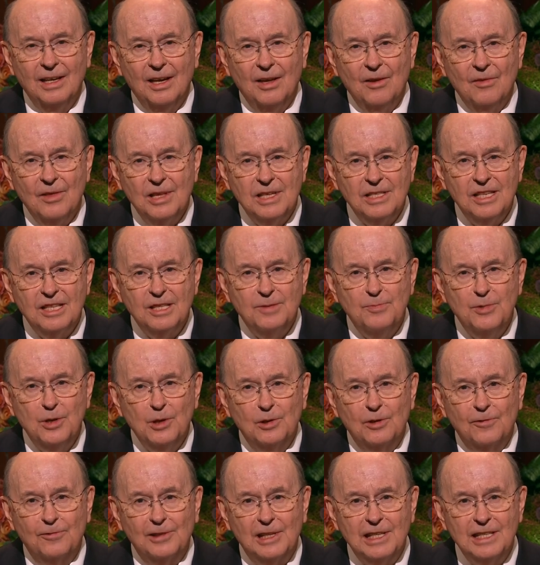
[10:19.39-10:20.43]
This is
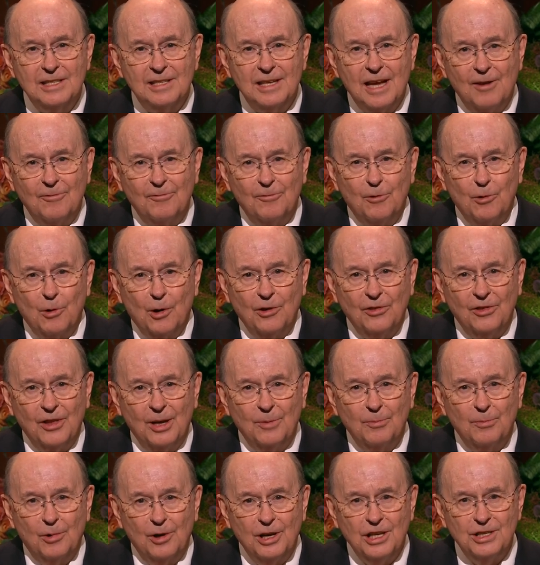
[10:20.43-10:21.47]
beautifully set forth
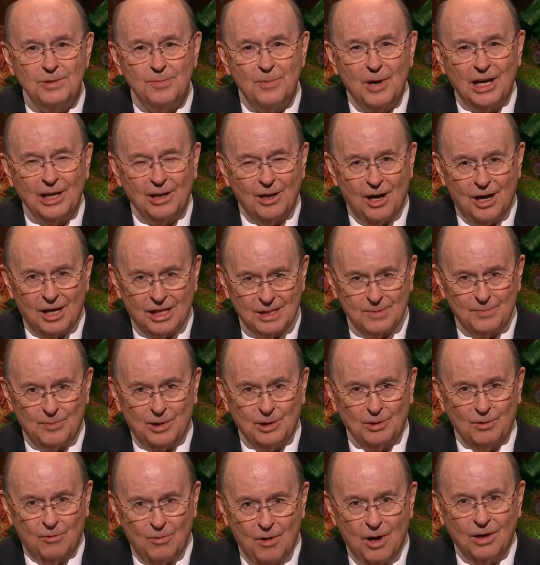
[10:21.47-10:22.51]
in Preach My Gospel,
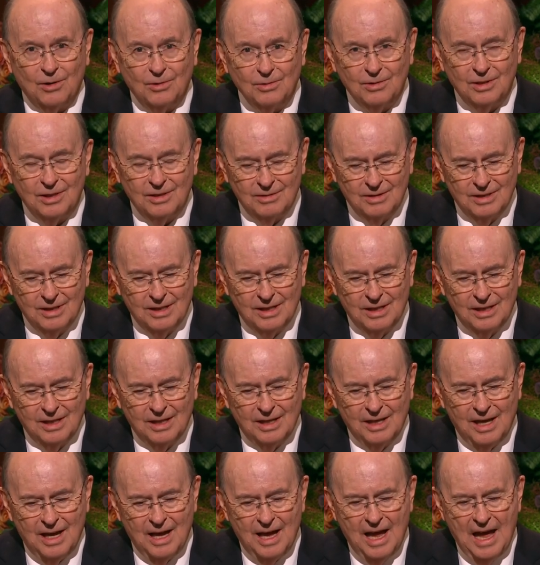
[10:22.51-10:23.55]
quote,
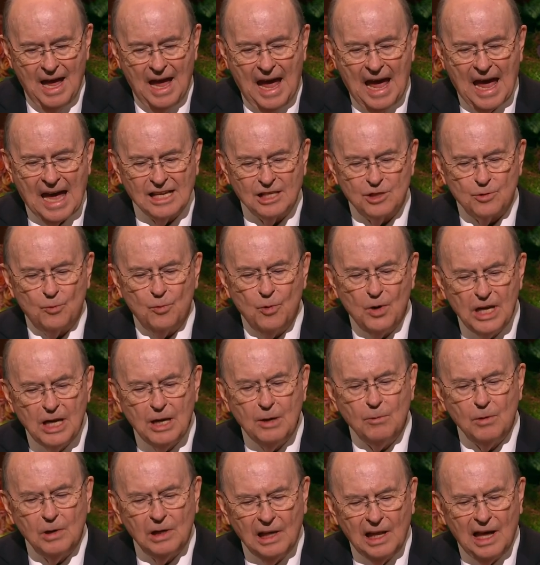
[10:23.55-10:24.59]
"As we
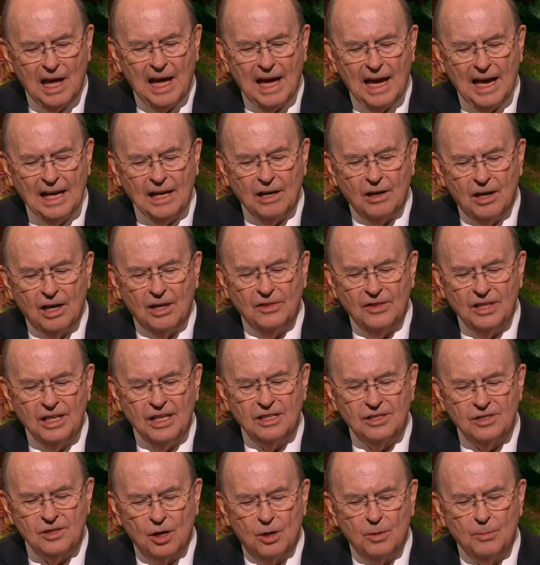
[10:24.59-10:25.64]
rely on the
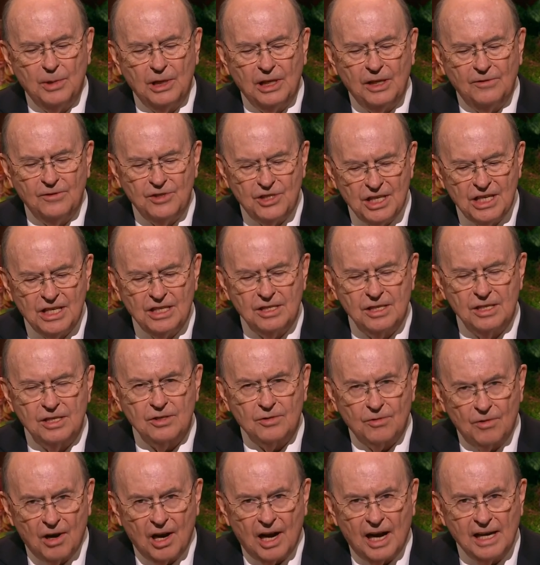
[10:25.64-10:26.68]
atonement of Jesus
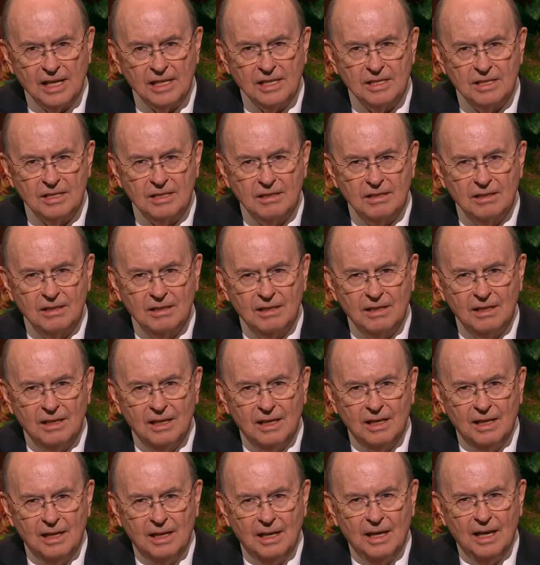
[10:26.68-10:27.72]
Christ,
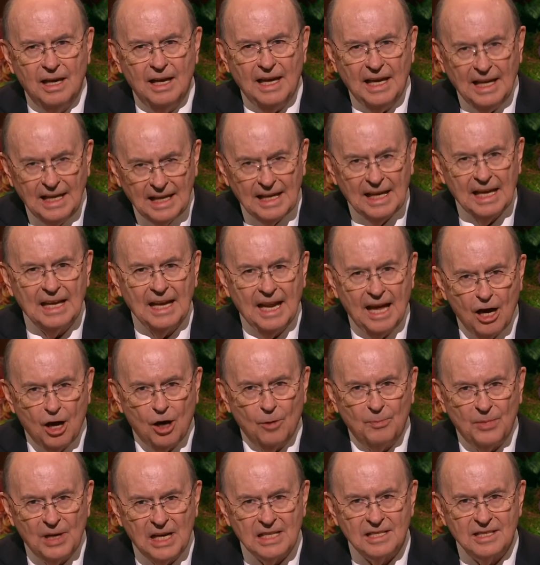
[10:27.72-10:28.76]
he can
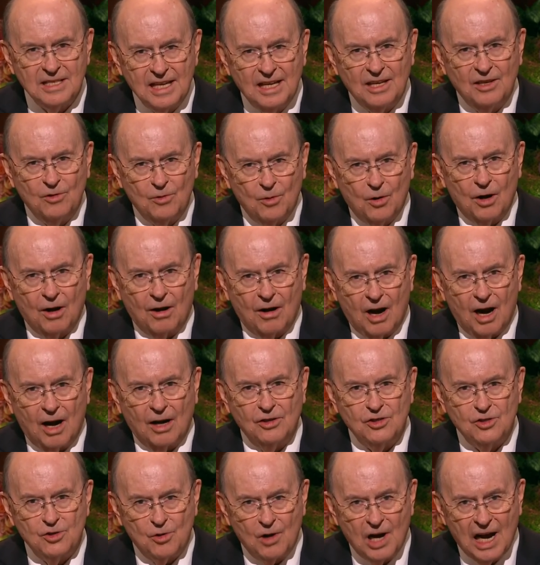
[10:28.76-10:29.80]
help us endure our
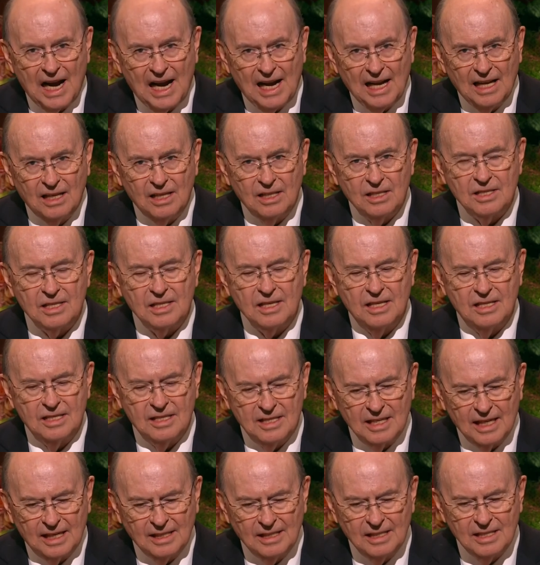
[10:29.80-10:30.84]
trials,
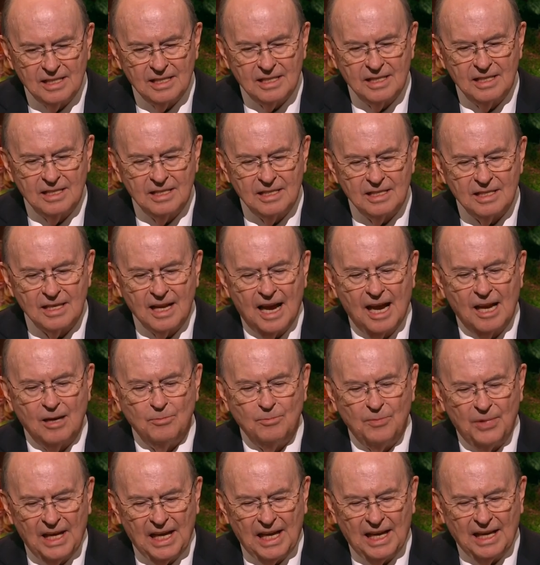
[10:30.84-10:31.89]
sicknesses,
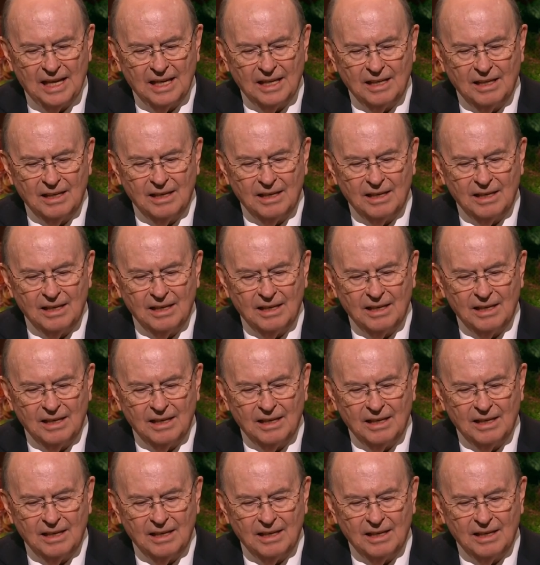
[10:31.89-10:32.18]
and pain.